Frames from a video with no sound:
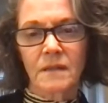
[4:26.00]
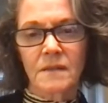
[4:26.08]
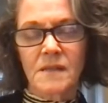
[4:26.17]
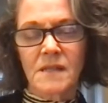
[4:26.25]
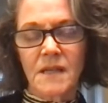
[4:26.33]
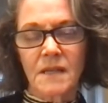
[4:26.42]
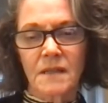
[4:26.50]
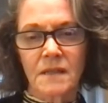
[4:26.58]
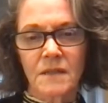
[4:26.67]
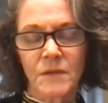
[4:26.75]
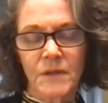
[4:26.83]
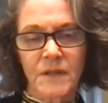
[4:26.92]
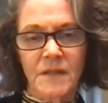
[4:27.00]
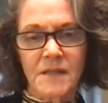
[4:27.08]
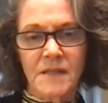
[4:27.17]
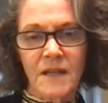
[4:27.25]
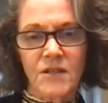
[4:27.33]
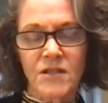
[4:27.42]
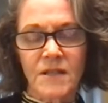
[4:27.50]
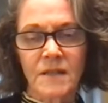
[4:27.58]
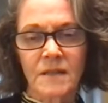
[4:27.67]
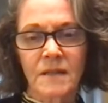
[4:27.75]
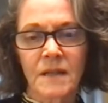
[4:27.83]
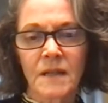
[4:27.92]
sit in the
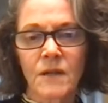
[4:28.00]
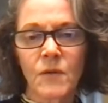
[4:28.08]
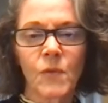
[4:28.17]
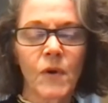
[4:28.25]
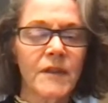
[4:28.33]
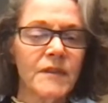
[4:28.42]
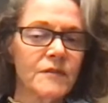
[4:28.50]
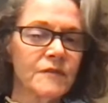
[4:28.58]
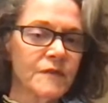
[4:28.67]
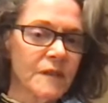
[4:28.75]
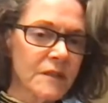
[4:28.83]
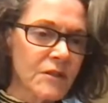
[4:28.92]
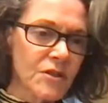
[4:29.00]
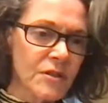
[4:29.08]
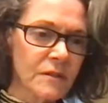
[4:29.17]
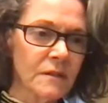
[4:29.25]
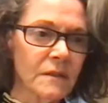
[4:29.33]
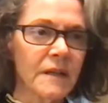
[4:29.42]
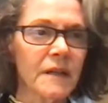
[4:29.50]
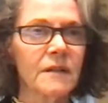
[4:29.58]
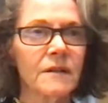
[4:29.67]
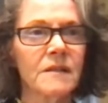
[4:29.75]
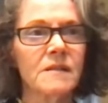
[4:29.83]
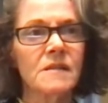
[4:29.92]
organization, what the functional
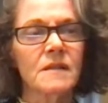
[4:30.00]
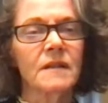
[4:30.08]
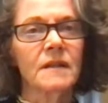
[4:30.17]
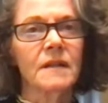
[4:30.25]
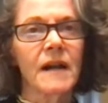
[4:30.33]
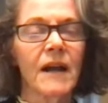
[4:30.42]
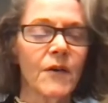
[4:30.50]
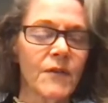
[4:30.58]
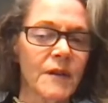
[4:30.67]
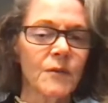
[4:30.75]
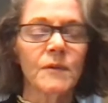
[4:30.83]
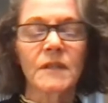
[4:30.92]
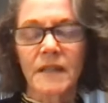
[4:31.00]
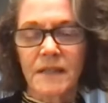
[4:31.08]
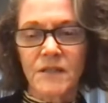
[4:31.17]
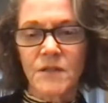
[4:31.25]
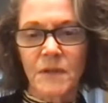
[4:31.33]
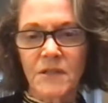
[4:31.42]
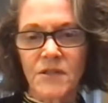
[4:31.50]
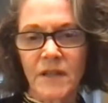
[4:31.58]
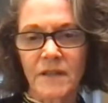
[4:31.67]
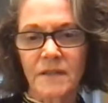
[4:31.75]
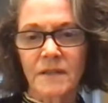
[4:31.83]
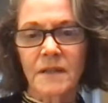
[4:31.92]
areas are, how they relate to each
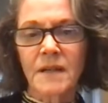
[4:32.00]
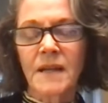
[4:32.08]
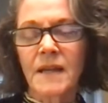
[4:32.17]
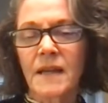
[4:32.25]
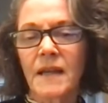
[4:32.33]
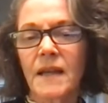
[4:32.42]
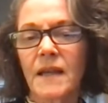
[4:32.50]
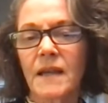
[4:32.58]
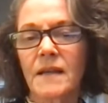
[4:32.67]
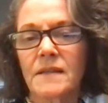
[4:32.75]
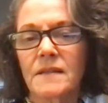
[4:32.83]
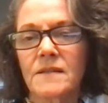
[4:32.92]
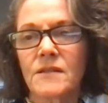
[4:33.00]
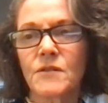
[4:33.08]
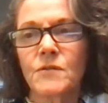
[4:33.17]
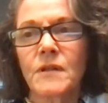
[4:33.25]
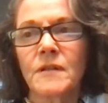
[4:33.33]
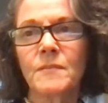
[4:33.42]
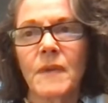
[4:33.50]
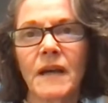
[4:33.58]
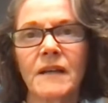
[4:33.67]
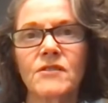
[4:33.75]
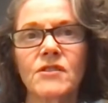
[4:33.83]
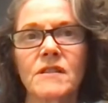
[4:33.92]
other. And you can
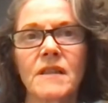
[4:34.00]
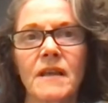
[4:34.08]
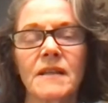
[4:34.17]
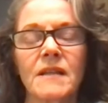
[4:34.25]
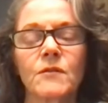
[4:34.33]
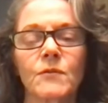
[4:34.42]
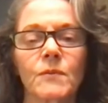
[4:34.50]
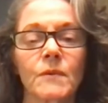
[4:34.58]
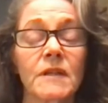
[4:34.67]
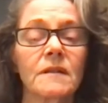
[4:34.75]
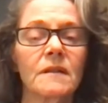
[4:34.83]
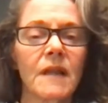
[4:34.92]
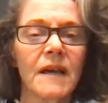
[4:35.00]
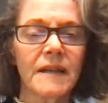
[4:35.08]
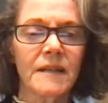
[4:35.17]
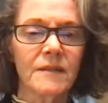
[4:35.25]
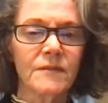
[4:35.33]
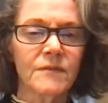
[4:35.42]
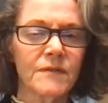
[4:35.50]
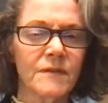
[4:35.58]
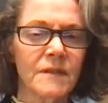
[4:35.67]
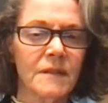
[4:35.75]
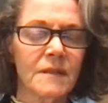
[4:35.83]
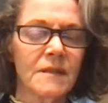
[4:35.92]
imagine that in real life,
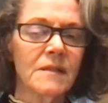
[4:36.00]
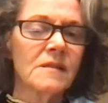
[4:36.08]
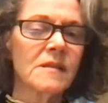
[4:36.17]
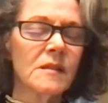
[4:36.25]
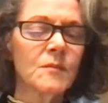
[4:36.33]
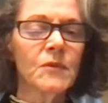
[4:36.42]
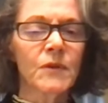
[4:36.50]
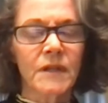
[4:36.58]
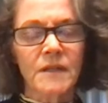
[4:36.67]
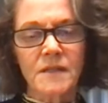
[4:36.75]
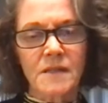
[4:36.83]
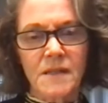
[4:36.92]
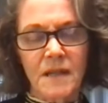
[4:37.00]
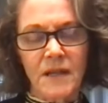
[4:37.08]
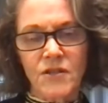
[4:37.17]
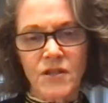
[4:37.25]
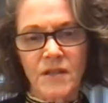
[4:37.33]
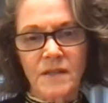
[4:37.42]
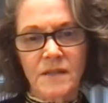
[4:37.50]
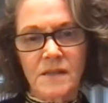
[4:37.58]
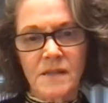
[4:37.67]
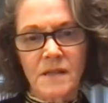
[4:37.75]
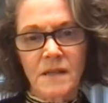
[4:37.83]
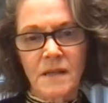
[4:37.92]
in some
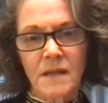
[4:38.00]
organizations,